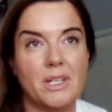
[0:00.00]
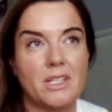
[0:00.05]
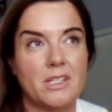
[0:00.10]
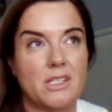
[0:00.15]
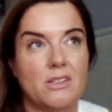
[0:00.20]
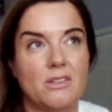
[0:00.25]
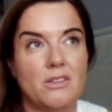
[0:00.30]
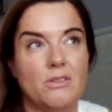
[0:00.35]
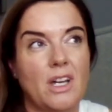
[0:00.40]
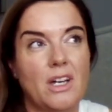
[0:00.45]
It's,
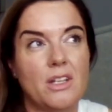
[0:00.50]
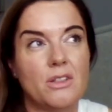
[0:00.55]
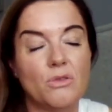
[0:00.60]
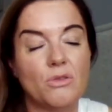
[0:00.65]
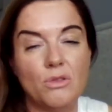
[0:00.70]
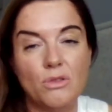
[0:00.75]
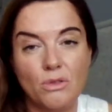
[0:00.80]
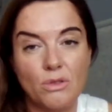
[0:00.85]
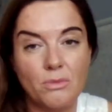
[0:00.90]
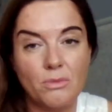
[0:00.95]
I
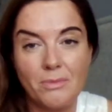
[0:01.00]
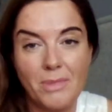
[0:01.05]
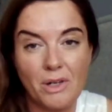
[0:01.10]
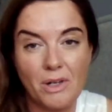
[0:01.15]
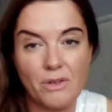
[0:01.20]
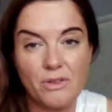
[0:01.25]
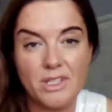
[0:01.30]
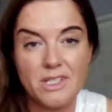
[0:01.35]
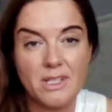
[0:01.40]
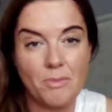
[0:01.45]
don't know
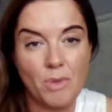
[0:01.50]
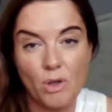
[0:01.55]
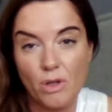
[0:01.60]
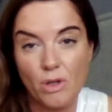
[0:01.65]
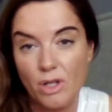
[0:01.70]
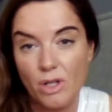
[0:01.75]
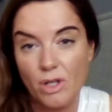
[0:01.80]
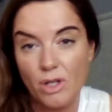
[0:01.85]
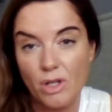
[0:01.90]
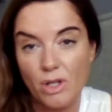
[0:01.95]
millions about
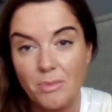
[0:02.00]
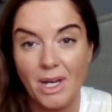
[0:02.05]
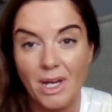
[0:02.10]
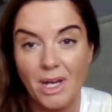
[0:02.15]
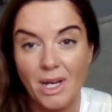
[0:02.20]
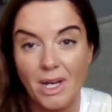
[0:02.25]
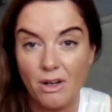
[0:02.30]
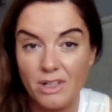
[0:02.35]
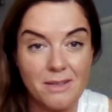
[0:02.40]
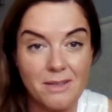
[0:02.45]
it, but
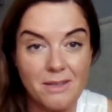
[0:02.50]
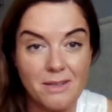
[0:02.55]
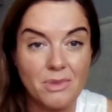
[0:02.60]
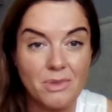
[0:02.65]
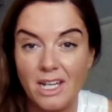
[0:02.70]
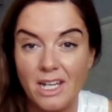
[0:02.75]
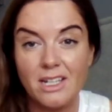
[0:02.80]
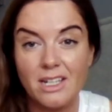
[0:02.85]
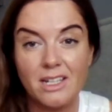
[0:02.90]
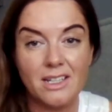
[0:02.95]
I'll keep
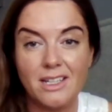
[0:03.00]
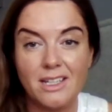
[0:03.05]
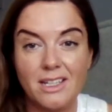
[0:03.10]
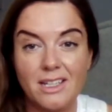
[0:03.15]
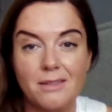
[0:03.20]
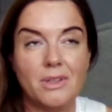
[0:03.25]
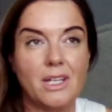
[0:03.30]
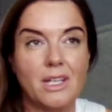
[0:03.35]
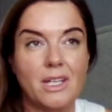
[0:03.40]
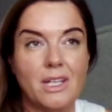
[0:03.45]
learning and
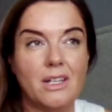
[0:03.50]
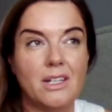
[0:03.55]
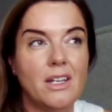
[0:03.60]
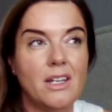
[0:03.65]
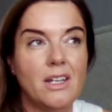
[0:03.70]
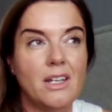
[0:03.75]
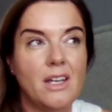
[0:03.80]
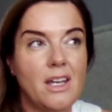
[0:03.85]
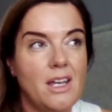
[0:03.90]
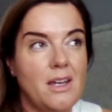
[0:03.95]
keep
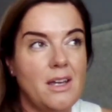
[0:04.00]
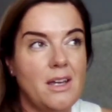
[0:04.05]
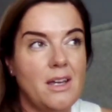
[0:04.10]
learning.